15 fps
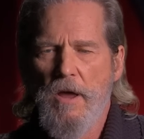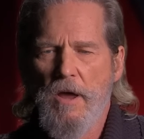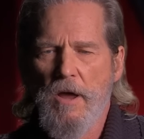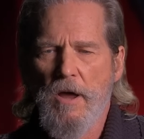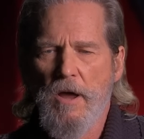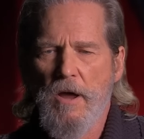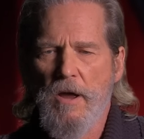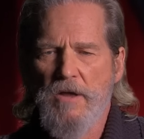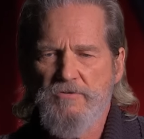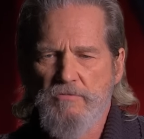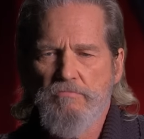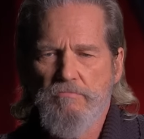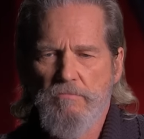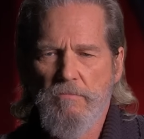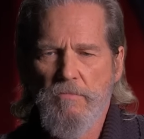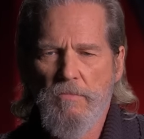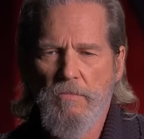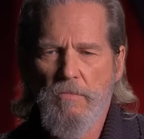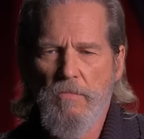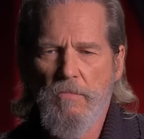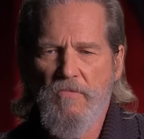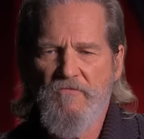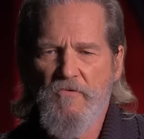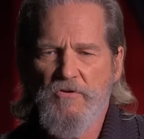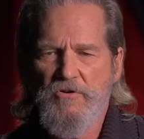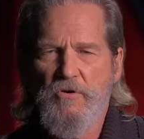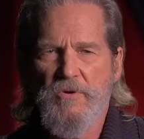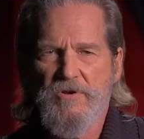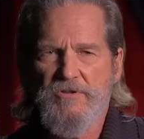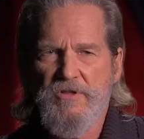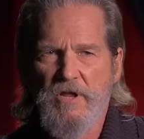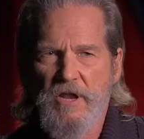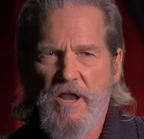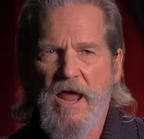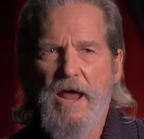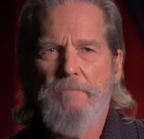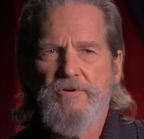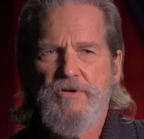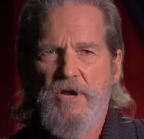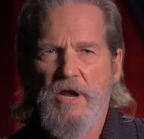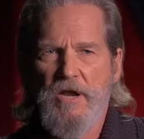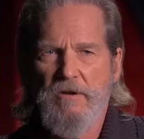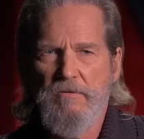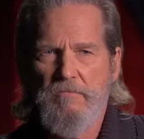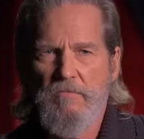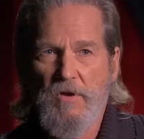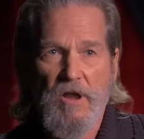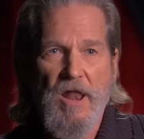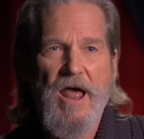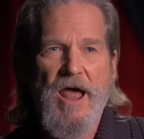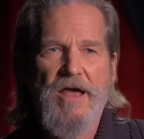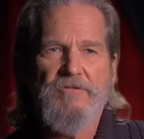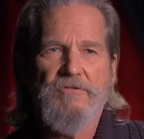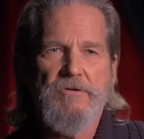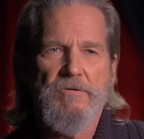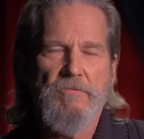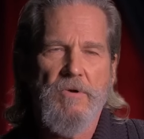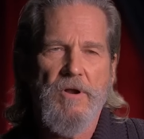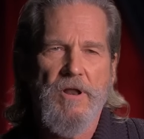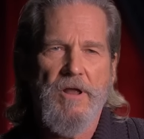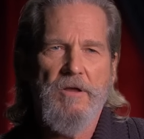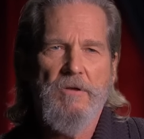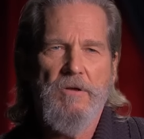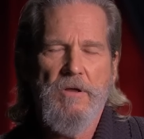Uh, it's referred to as the lampshade class, really.